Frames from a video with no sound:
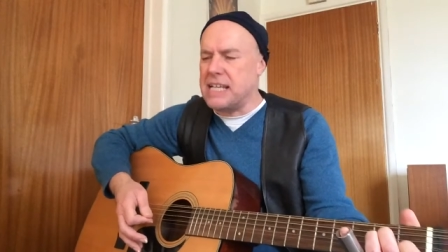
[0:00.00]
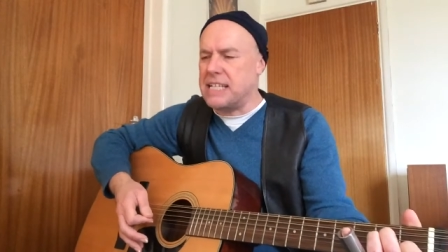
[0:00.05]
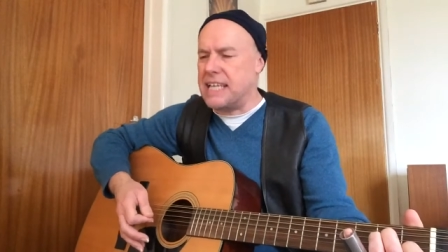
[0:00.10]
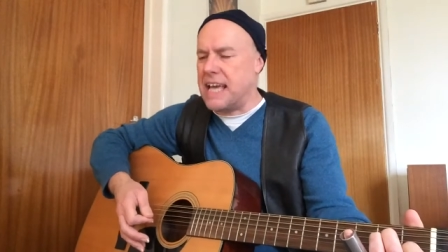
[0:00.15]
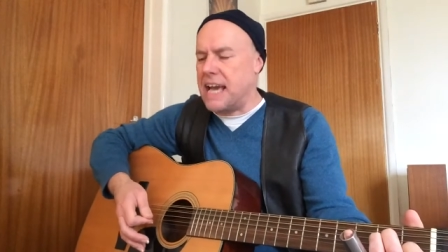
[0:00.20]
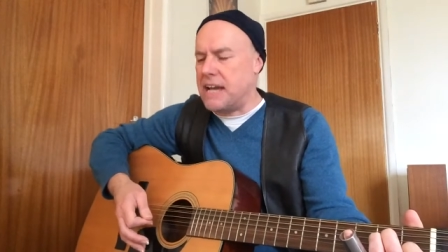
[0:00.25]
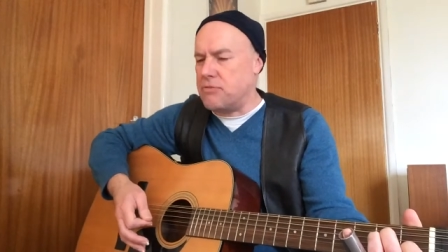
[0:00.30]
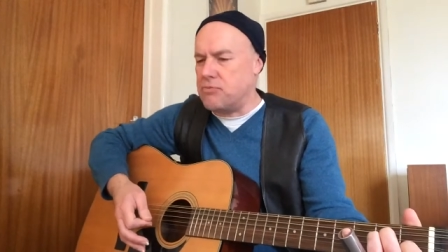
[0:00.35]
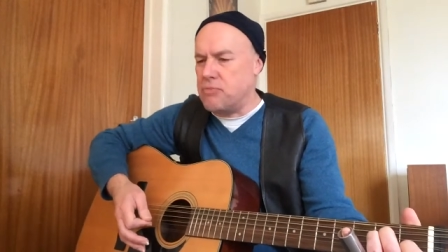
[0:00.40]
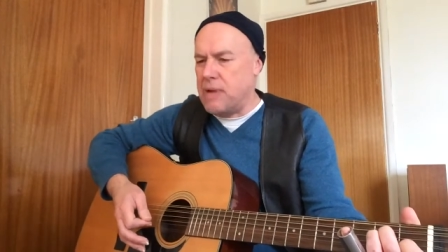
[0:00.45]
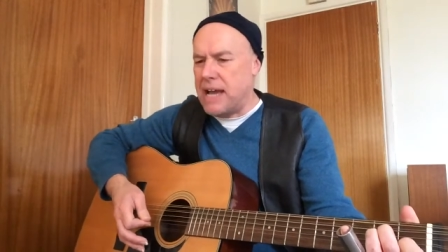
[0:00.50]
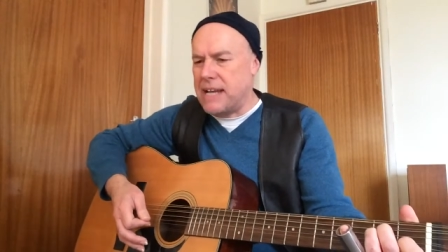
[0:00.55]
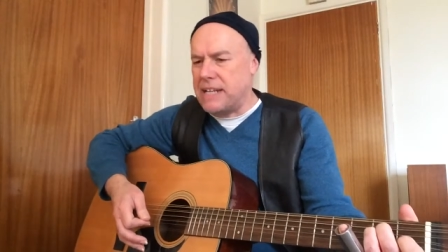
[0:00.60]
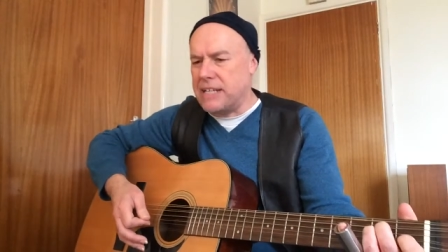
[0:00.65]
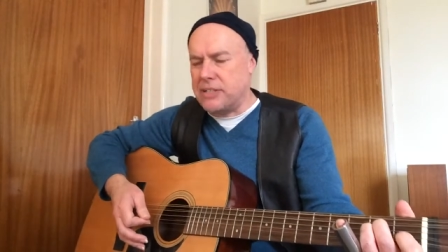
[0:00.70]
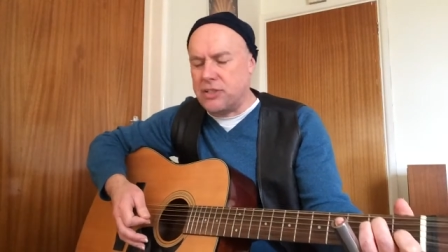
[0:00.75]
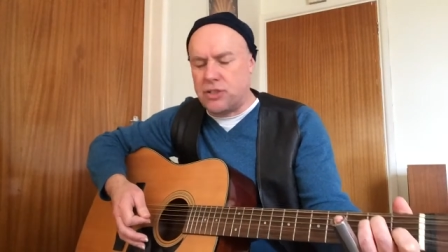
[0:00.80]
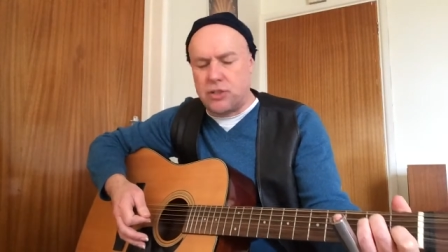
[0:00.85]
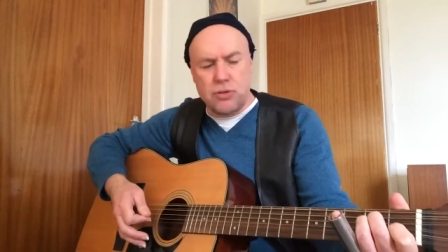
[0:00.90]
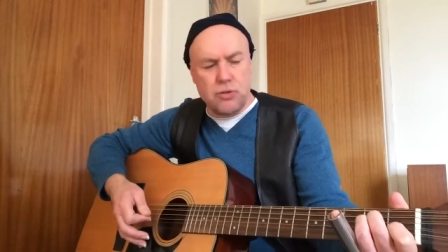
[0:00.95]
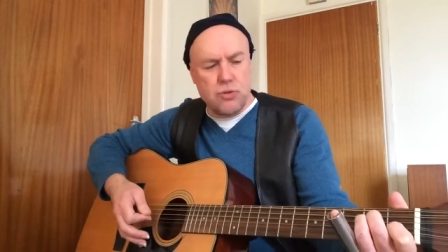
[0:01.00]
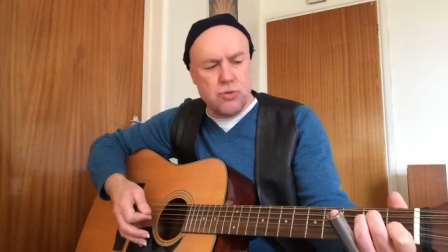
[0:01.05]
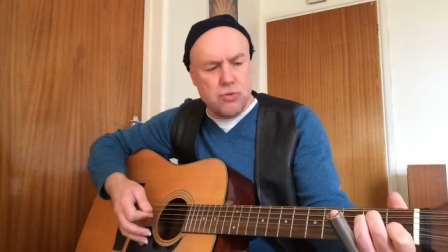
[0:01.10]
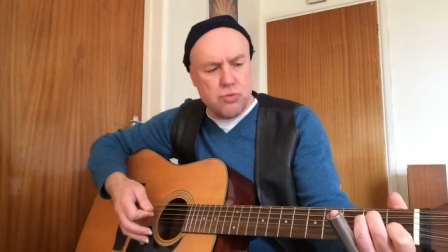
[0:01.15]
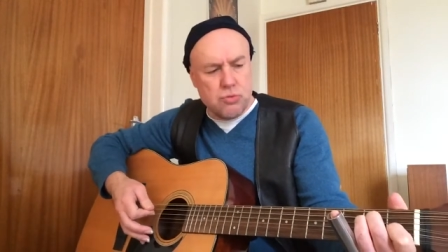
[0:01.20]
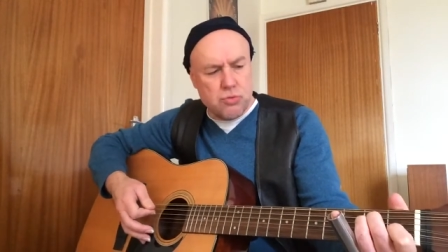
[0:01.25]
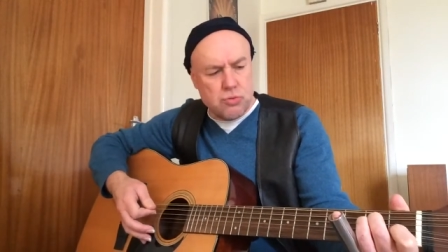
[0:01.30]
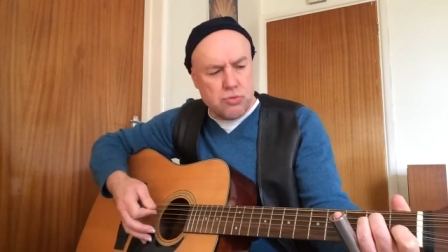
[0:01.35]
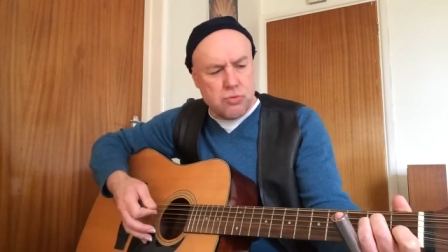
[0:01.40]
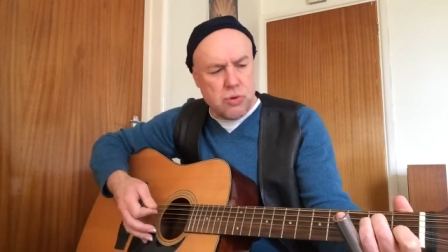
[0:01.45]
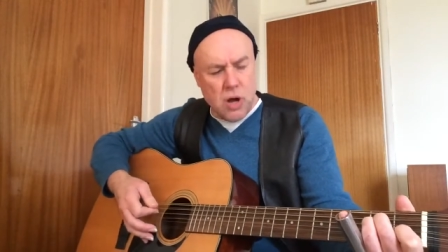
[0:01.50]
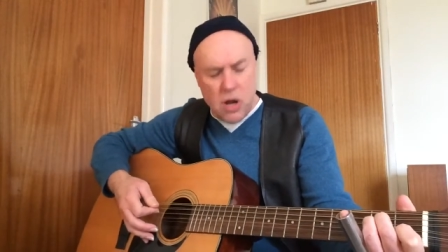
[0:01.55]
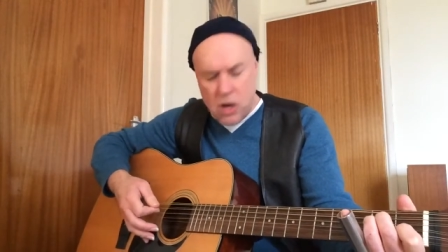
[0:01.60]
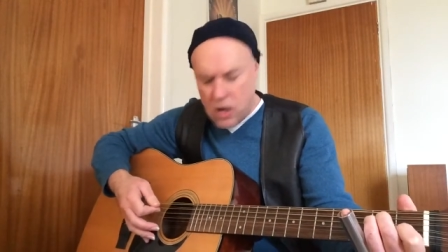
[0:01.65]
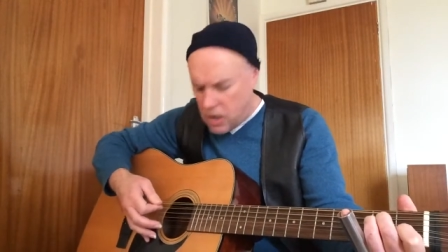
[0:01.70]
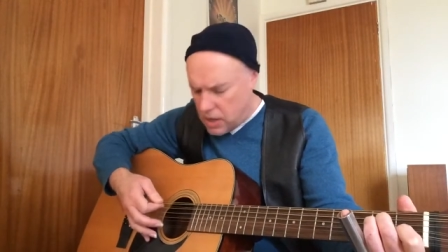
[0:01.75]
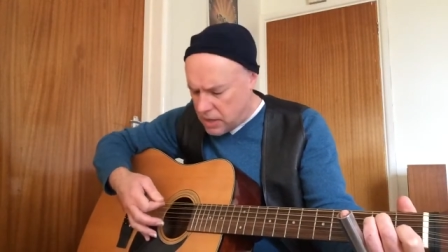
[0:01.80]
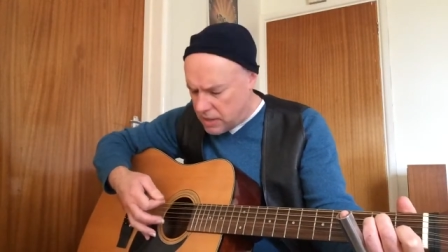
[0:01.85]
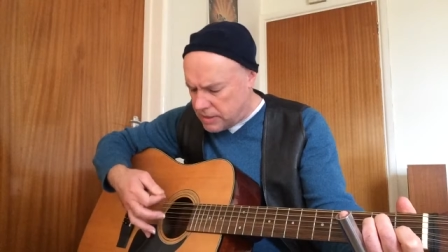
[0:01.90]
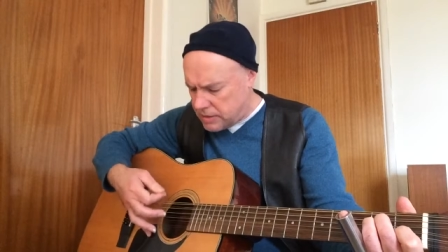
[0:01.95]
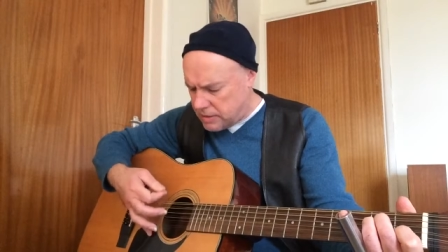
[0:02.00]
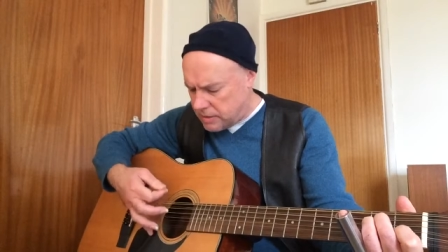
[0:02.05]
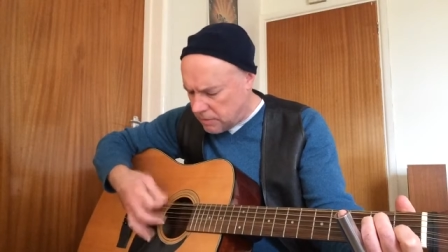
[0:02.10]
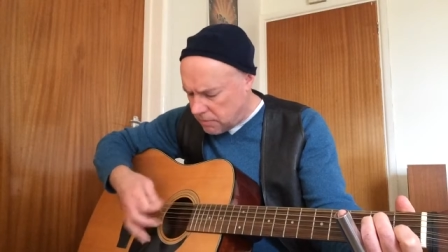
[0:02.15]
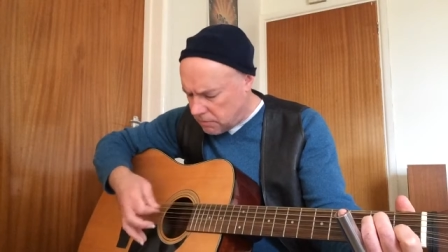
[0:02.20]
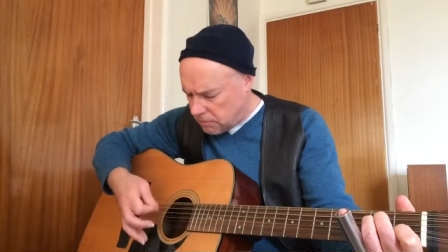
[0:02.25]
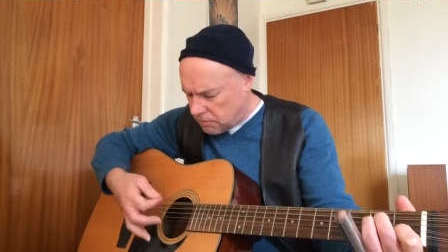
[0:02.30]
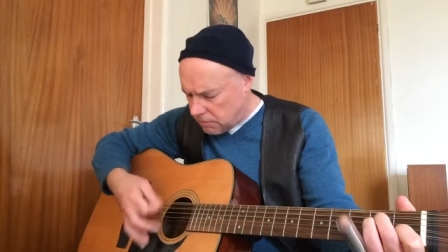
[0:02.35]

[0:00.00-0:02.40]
get ready to run.